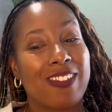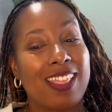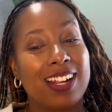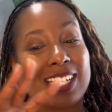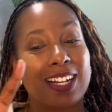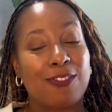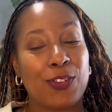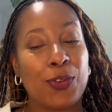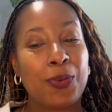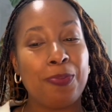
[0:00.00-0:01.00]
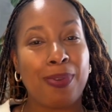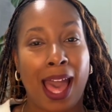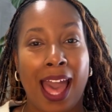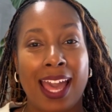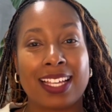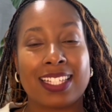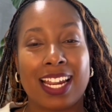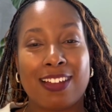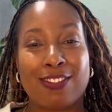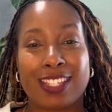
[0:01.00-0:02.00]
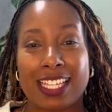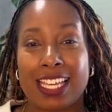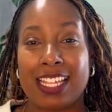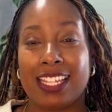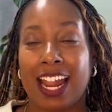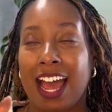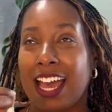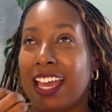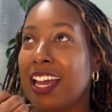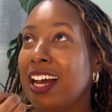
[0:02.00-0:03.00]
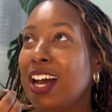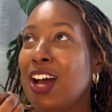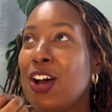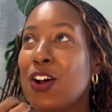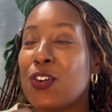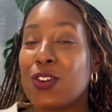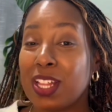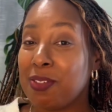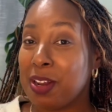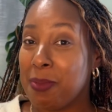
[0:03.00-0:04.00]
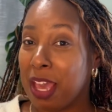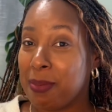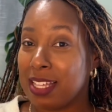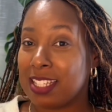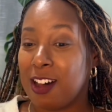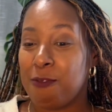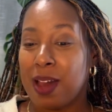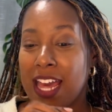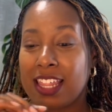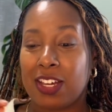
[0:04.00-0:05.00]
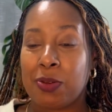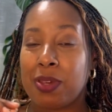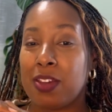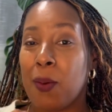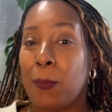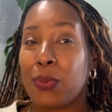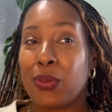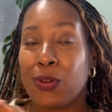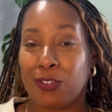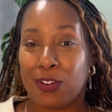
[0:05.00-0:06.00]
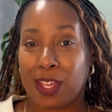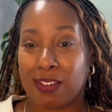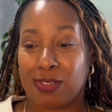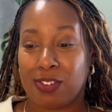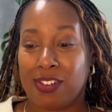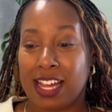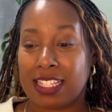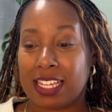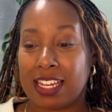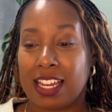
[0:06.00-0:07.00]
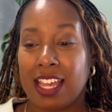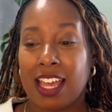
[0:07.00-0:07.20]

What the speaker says: There's a few bags that I've seen that I really want to make myself, but I think will be beautiful gifts for friends, and